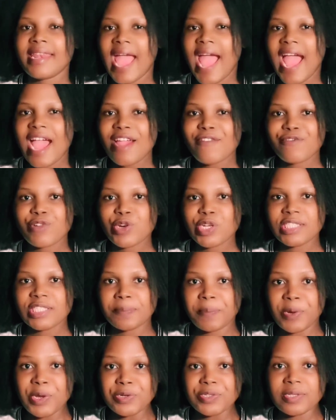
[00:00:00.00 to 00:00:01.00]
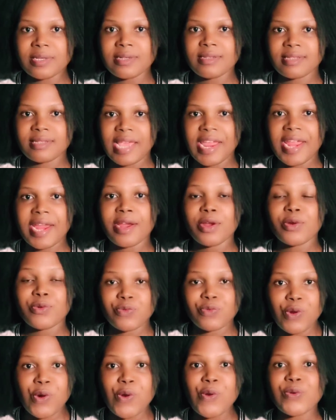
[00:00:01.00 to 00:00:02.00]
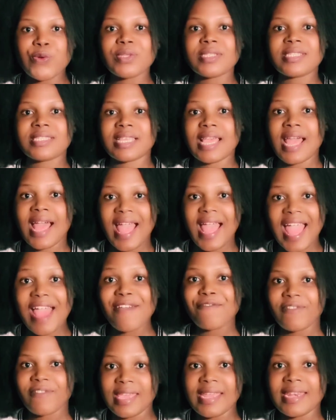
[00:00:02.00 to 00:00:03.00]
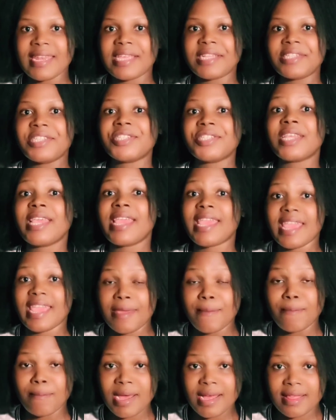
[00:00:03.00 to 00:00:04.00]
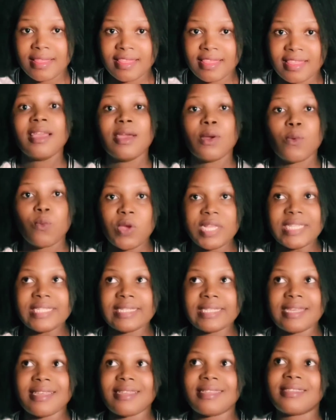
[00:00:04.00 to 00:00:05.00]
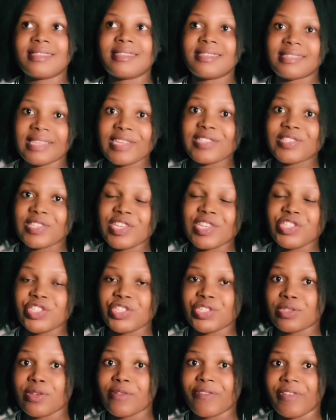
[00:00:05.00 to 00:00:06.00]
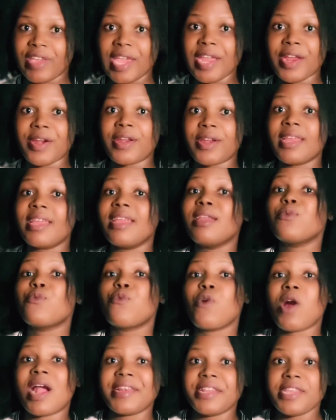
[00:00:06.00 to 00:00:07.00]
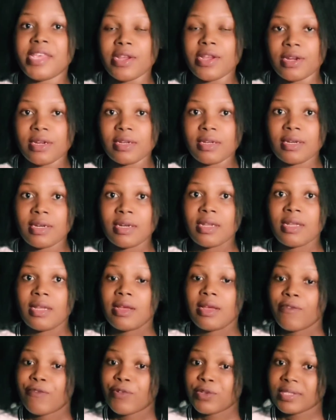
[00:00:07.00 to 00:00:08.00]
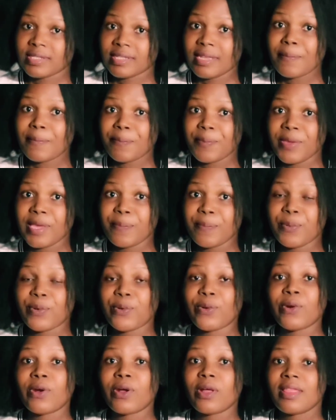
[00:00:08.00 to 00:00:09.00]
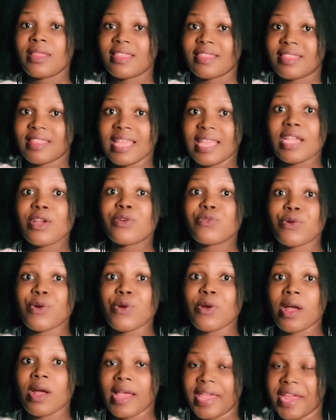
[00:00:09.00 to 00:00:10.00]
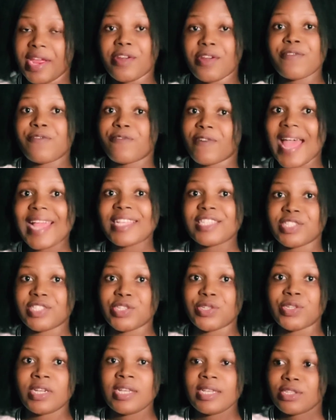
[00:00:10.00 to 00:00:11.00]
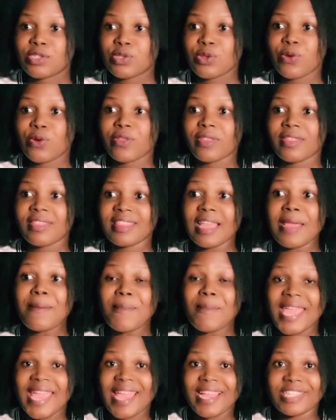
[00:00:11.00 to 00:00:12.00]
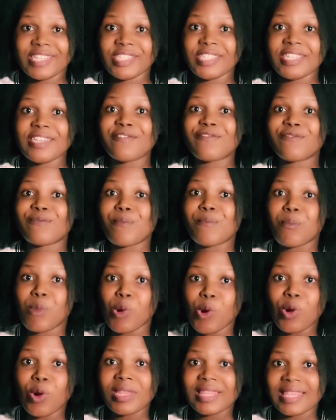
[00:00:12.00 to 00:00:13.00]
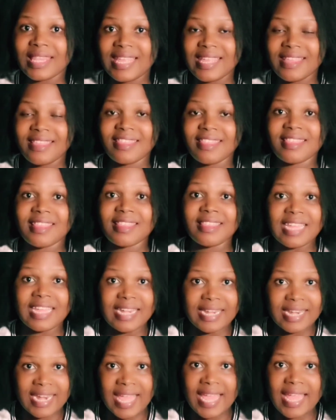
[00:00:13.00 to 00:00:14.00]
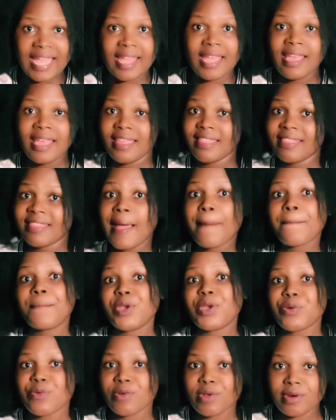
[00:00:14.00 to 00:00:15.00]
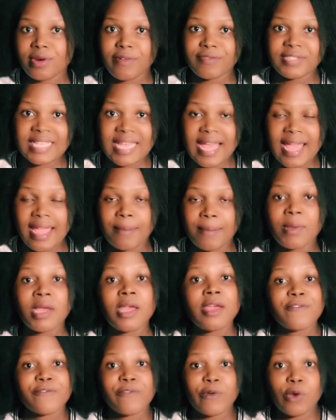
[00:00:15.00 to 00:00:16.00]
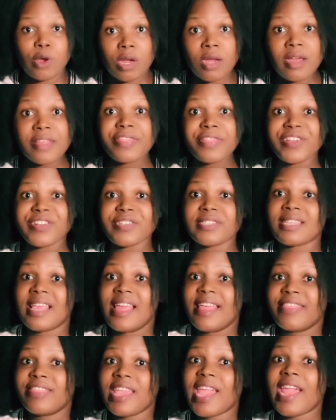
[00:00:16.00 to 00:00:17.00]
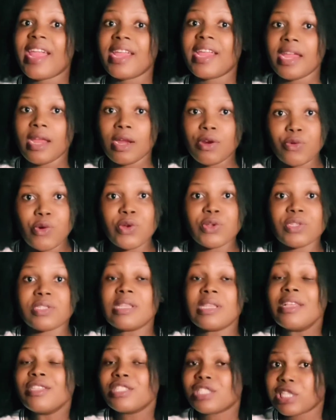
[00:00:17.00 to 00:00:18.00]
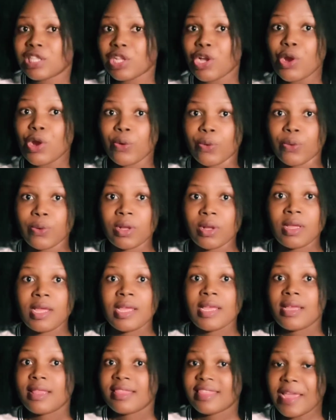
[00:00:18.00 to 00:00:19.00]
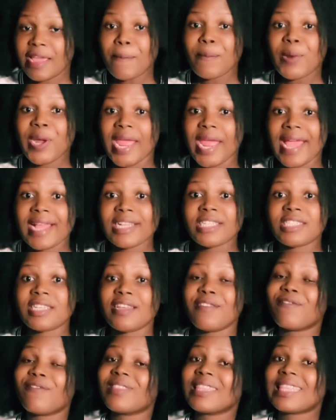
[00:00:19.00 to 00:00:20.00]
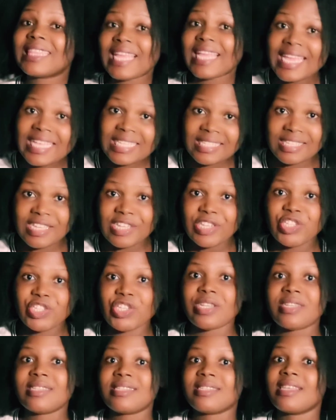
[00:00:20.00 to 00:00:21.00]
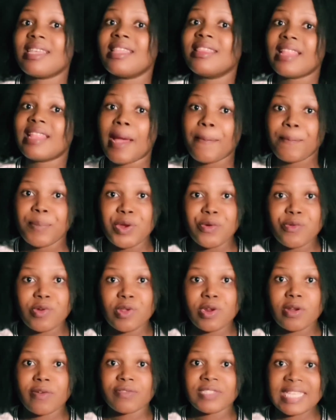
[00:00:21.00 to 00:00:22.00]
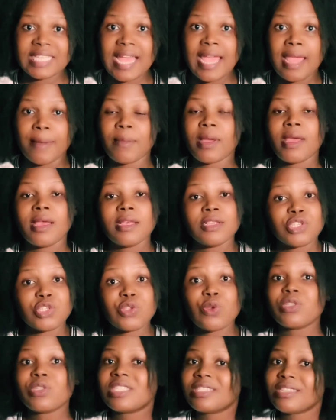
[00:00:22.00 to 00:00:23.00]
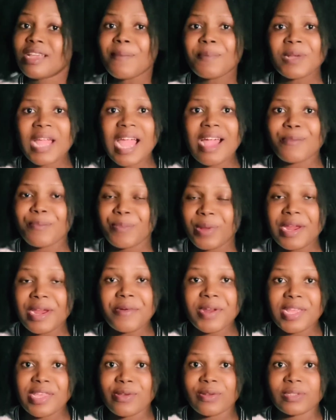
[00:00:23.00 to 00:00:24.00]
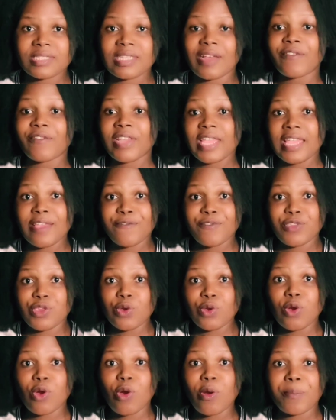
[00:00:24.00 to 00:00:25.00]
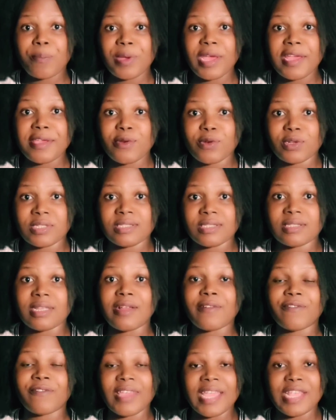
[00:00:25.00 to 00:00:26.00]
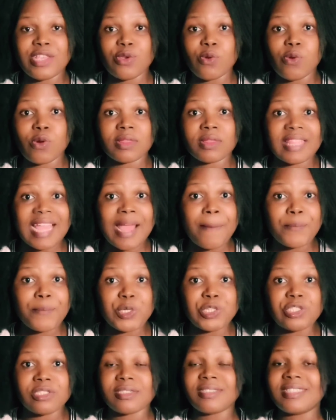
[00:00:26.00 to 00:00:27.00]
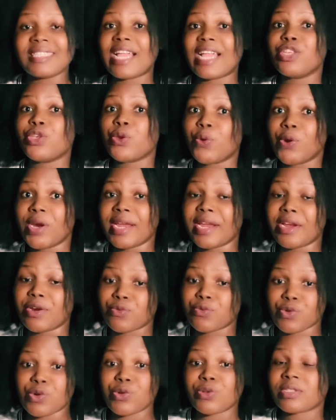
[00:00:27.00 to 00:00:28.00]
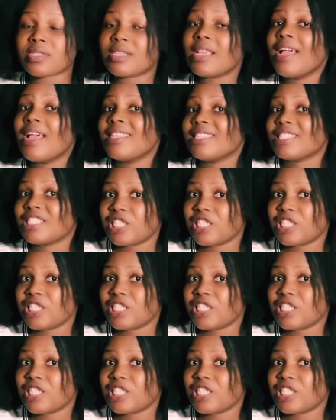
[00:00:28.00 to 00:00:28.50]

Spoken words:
an average person's hair grows half an inch a month, which is 6 inches of hair in 1 year. For some people, they grow hair faster, so they may achieve more length than men in that period of time. For others, their hair grows slow. They may achieve less inches in that period of time. So stop comparing yourself. If you compare yourself and you're that person that your hair grows